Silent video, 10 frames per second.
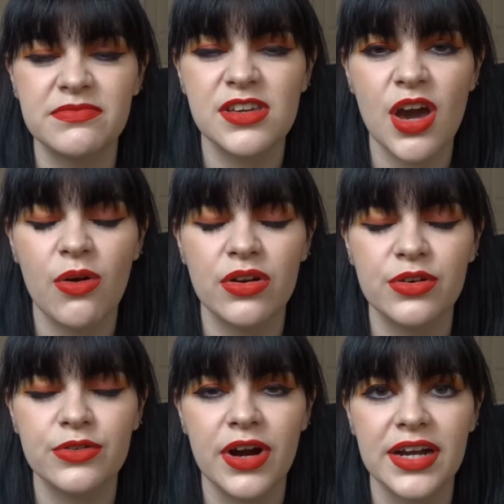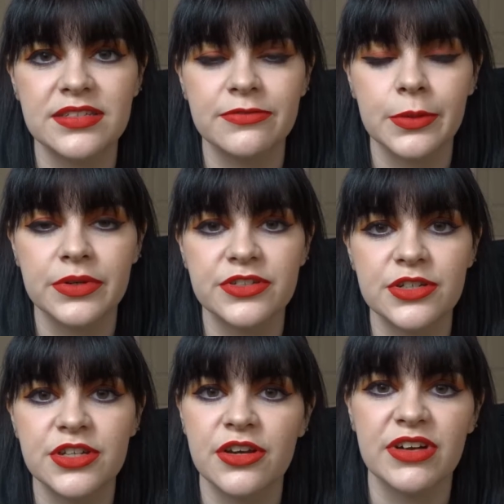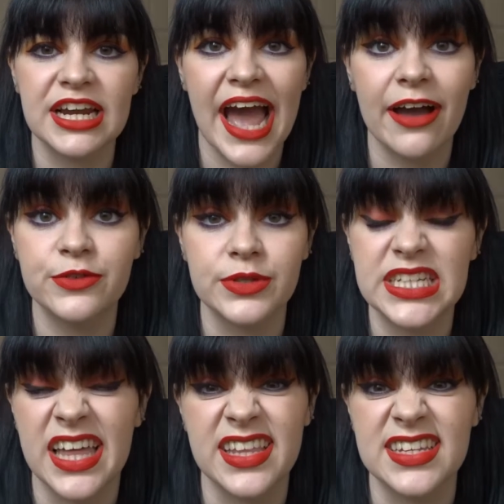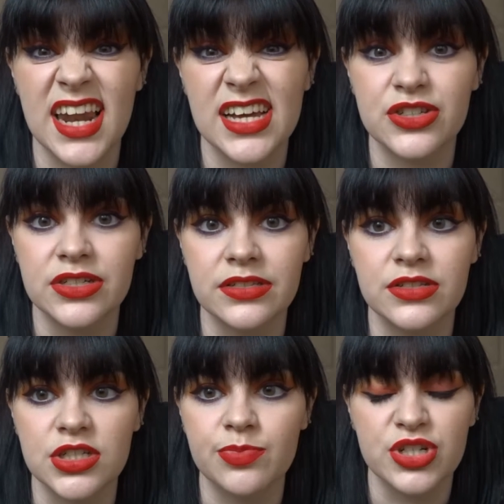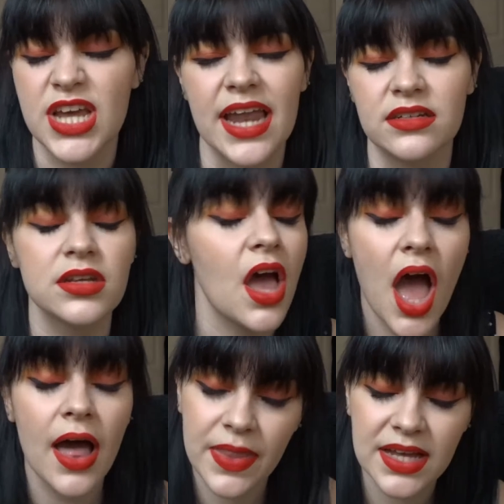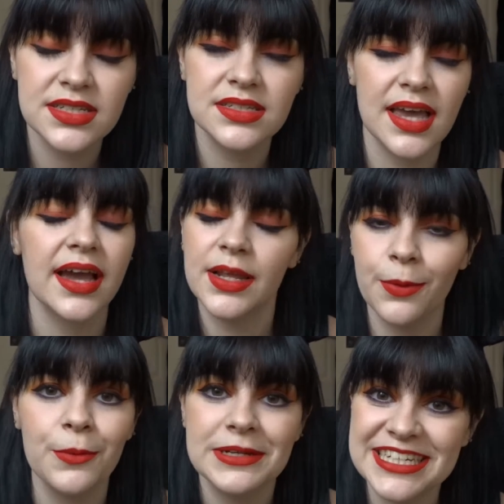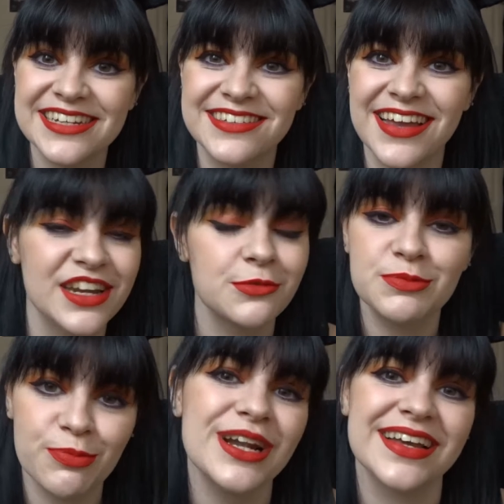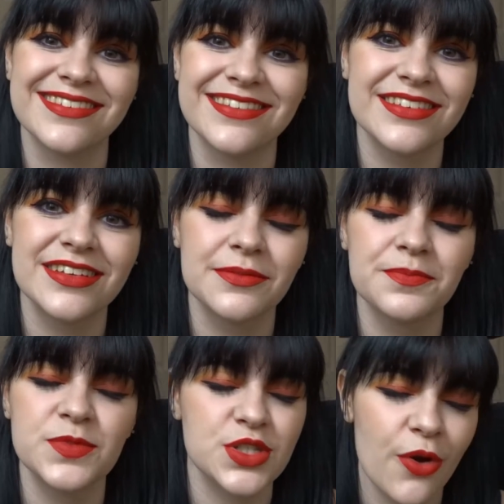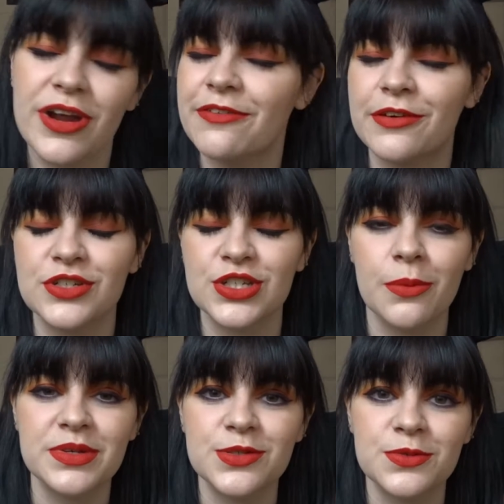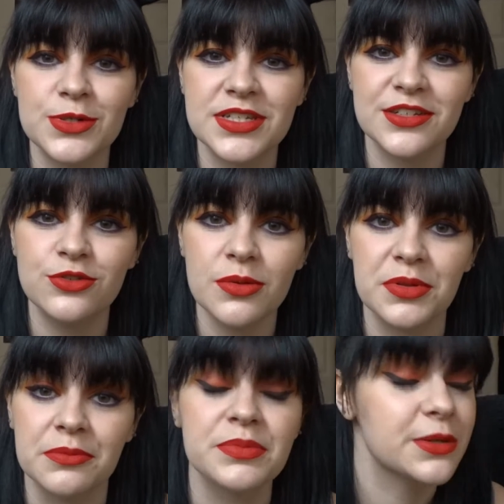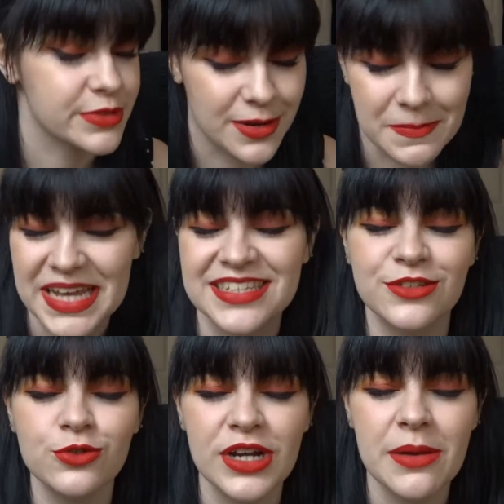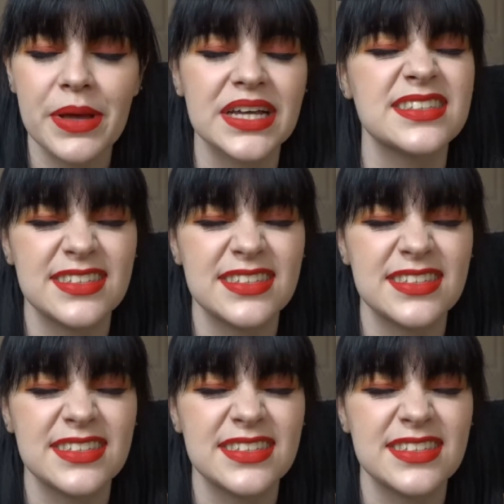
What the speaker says: go on all the rides if you want to. You don't really have to attend these lectures, just pretend. And that's exactly what we did, and it was brilliant. Sorry if I've just got Mr. Rawson in trouble, but it was an amazing trip and